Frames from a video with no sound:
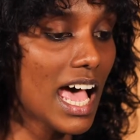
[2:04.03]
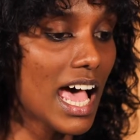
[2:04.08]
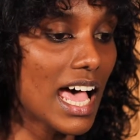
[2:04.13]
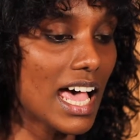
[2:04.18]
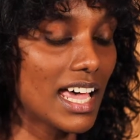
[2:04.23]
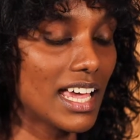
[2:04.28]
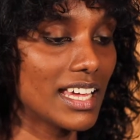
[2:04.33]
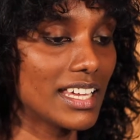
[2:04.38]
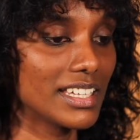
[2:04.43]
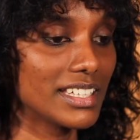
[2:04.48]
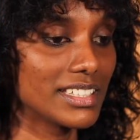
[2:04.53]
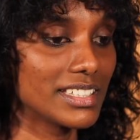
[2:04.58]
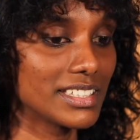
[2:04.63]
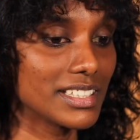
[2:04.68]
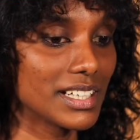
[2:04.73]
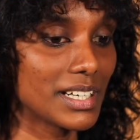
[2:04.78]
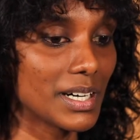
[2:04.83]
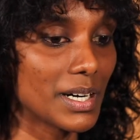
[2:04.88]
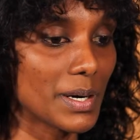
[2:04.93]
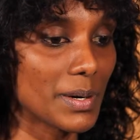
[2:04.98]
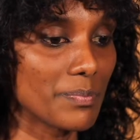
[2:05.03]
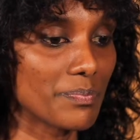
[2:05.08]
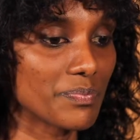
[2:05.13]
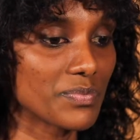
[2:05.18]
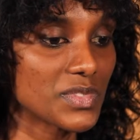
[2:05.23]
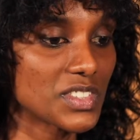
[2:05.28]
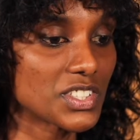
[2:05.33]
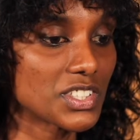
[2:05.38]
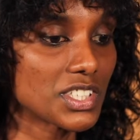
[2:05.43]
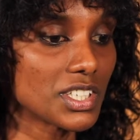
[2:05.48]
And
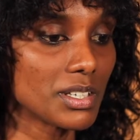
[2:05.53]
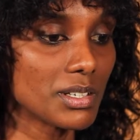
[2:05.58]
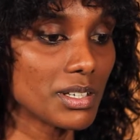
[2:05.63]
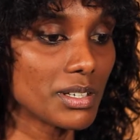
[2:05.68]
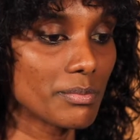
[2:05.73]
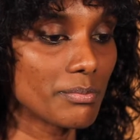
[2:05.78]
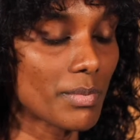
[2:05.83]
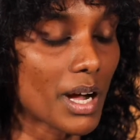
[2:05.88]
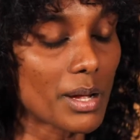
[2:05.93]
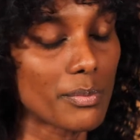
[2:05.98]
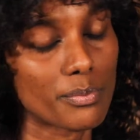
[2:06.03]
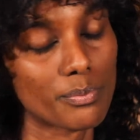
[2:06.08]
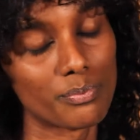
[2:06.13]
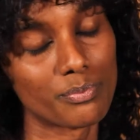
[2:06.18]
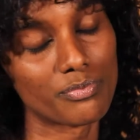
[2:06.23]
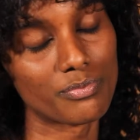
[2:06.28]
my